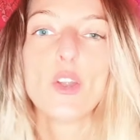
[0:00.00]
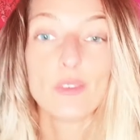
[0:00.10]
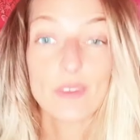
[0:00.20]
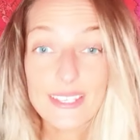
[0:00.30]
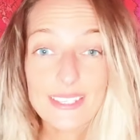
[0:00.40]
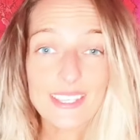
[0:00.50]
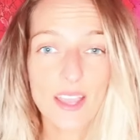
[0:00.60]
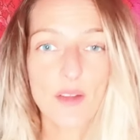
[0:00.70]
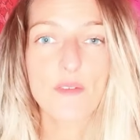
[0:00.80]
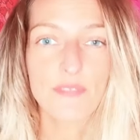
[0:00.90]
Raising
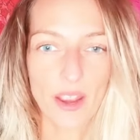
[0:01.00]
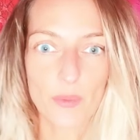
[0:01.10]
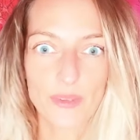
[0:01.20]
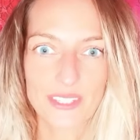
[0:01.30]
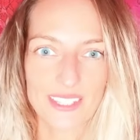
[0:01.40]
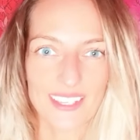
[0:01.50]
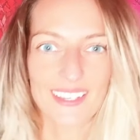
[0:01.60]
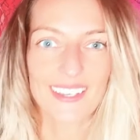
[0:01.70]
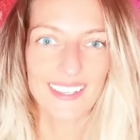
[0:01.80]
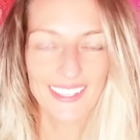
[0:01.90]
our
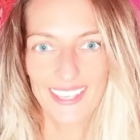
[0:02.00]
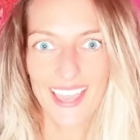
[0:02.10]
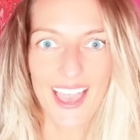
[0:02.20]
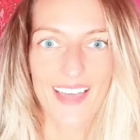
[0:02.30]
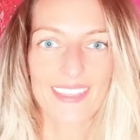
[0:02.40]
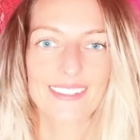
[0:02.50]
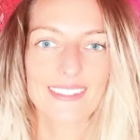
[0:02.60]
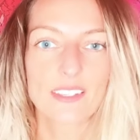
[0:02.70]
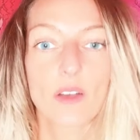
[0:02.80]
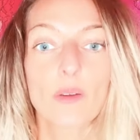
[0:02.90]
frequency. Yeah, that's
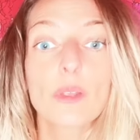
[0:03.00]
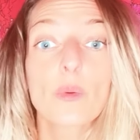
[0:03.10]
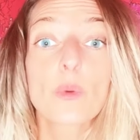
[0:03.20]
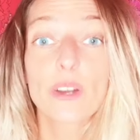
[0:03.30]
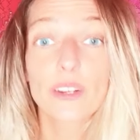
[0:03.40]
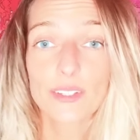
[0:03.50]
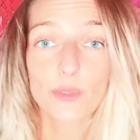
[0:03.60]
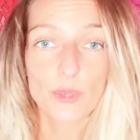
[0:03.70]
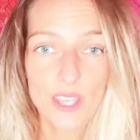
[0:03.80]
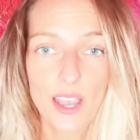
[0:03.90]
the only work that
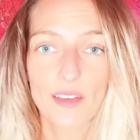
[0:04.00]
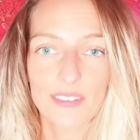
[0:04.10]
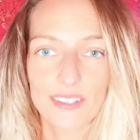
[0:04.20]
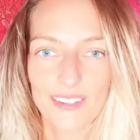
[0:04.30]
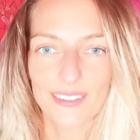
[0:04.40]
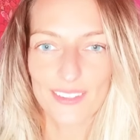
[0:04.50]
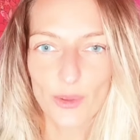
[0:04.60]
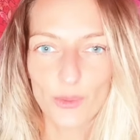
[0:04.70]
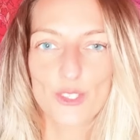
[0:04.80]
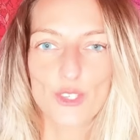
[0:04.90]
we have here and the
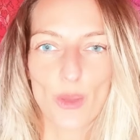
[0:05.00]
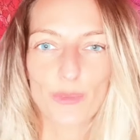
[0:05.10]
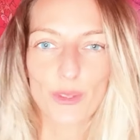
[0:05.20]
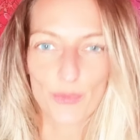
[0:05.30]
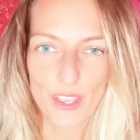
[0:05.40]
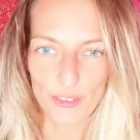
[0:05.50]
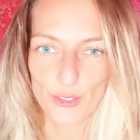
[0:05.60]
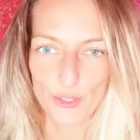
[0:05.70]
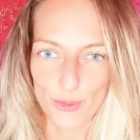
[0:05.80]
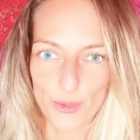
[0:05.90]
only job that we have to
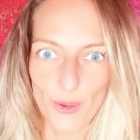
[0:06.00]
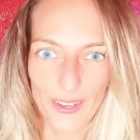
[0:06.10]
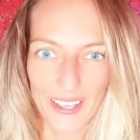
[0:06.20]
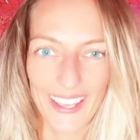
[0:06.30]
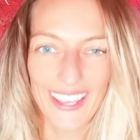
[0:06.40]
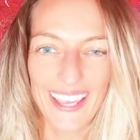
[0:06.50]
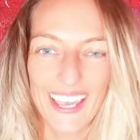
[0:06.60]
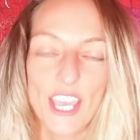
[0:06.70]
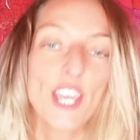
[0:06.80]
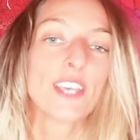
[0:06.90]
do, okay?
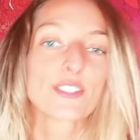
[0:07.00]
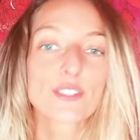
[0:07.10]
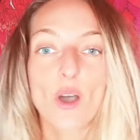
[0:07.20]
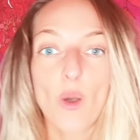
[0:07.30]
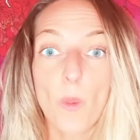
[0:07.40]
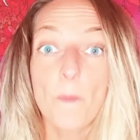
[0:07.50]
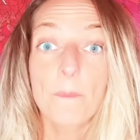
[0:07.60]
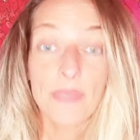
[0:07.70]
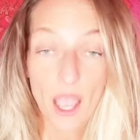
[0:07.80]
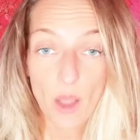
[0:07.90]
So,
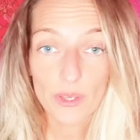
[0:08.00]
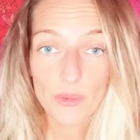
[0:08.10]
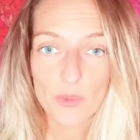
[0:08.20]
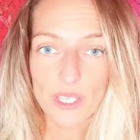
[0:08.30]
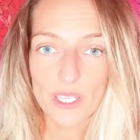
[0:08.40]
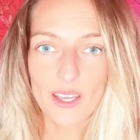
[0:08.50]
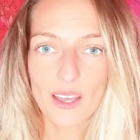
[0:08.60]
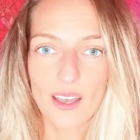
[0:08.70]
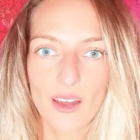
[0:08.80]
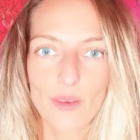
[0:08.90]
how can we
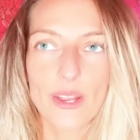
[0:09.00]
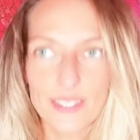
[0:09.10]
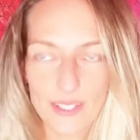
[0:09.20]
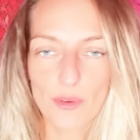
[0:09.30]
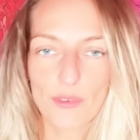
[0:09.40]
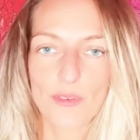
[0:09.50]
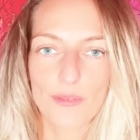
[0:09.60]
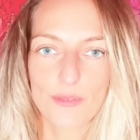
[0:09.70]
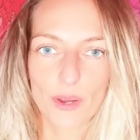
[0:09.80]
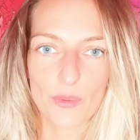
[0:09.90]
uh, raise our
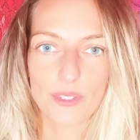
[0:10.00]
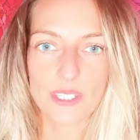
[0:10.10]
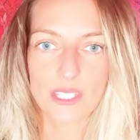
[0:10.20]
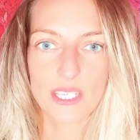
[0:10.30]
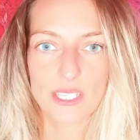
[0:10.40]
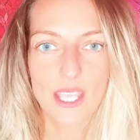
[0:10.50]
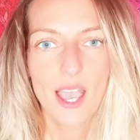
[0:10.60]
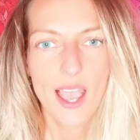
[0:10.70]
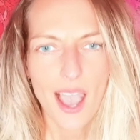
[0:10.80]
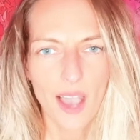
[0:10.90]
frequencies?
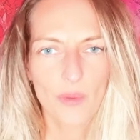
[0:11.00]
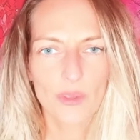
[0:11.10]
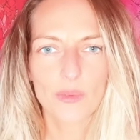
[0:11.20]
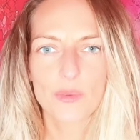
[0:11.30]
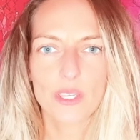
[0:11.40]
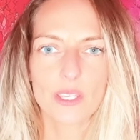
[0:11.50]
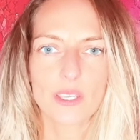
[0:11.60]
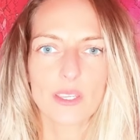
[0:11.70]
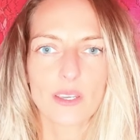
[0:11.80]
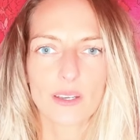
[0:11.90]
How can
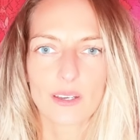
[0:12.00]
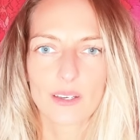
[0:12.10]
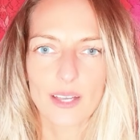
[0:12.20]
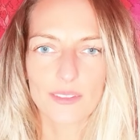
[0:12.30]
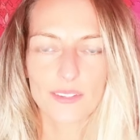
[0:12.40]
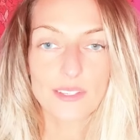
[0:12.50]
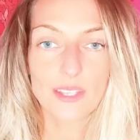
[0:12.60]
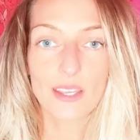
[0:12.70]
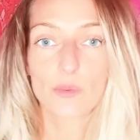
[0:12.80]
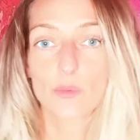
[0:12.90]
we uh,
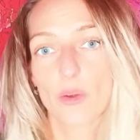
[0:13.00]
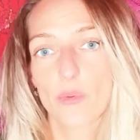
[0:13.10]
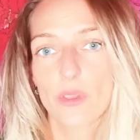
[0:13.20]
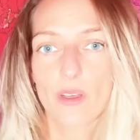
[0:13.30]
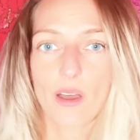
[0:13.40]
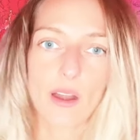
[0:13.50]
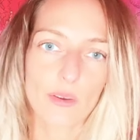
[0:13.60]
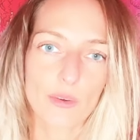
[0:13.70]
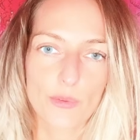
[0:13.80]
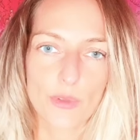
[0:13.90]
understand where we are,
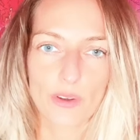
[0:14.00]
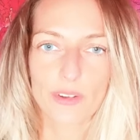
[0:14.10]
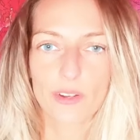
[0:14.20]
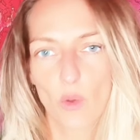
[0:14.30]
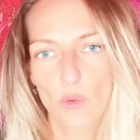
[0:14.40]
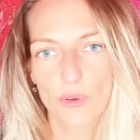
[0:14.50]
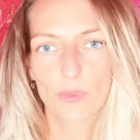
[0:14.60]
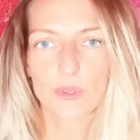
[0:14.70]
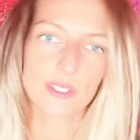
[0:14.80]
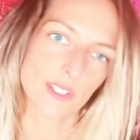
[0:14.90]
if we are in a low
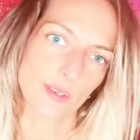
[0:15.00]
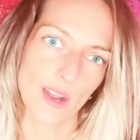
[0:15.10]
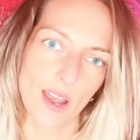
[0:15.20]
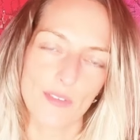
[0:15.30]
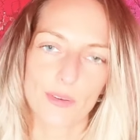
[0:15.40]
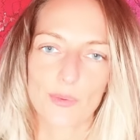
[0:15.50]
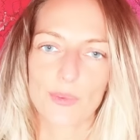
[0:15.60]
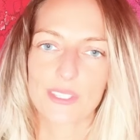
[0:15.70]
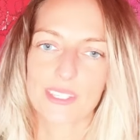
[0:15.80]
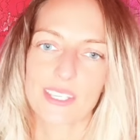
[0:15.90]
frequencies or high
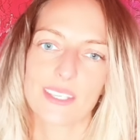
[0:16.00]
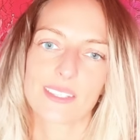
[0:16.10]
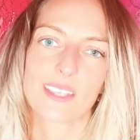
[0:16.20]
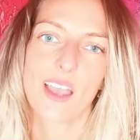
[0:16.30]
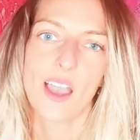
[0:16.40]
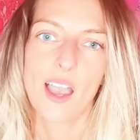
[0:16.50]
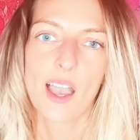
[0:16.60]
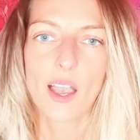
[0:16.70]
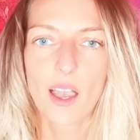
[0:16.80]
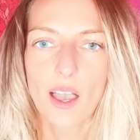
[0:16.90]
frequencies?
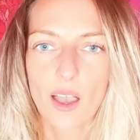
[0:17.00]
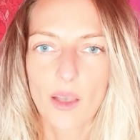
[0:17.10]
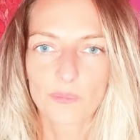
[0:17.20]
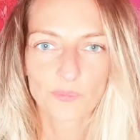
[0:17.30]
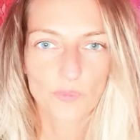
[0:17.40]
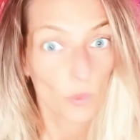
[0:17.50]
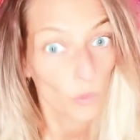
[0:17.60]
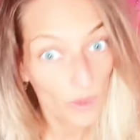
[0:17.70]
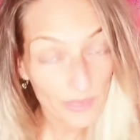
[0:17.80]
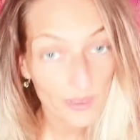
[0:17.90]
Uh,
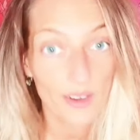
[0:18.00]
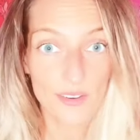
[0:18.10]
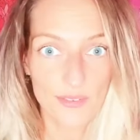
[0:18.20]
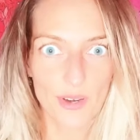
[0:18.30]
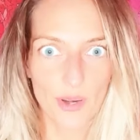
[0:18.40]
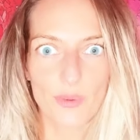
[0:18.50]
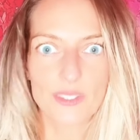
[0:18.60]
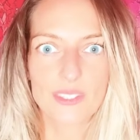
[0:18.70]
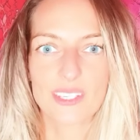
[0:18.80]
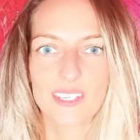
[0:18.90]
what are the
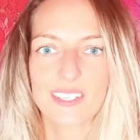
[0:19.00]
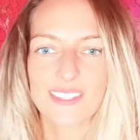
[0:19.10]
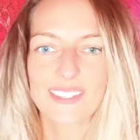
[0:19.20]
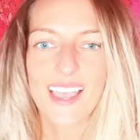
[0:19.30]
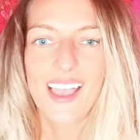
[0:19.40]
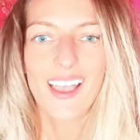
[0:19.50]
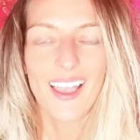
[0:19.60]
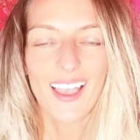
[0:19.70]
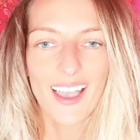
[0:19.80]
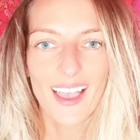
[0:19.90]
frequencies?
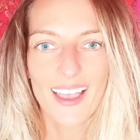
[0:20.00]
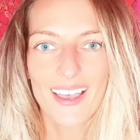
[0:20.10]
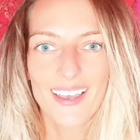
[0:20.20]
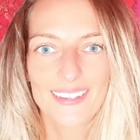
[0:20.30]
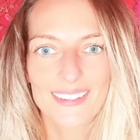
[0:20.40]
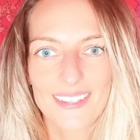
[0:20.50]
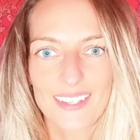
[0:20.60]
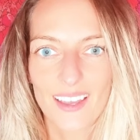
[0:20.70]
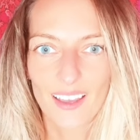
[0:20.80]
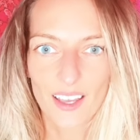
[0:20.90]
And
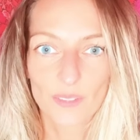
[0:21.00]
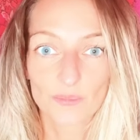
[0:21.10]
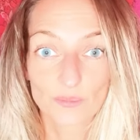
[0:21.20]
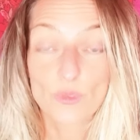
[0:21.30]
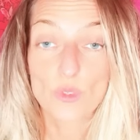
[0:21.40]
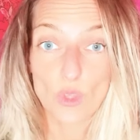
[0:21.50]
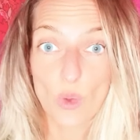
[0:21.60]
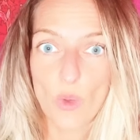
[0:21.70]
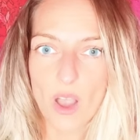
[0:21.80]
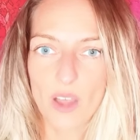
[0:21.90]
uh, so
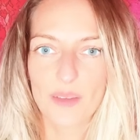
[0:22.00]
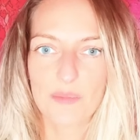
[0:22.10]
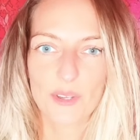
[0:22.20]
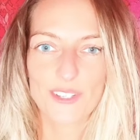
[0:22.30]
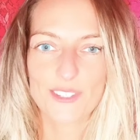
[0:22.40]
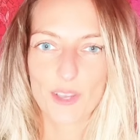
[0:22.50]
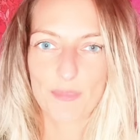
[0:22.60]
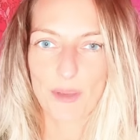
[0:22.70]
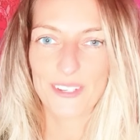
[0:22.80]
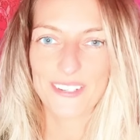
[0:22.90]
on, I'm gonna talk
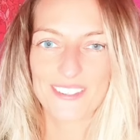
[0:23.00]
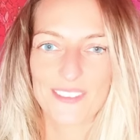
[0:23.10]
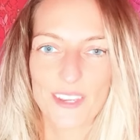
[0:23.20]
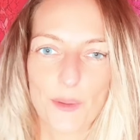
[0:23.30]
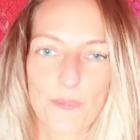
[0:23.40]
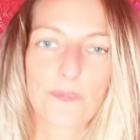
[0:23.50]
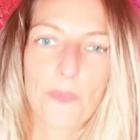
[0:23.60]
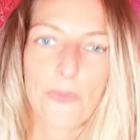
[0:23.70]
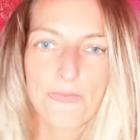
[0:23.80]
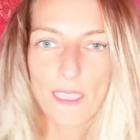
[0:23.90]
about in this video.
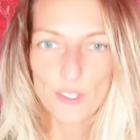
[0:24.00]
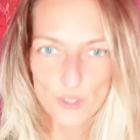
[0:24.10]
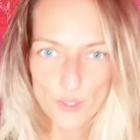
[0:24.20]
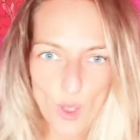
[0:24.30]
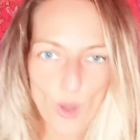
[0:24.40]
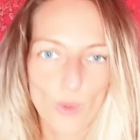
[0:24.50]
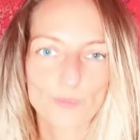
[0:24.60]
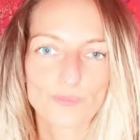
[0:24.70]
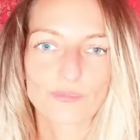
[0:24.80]
So,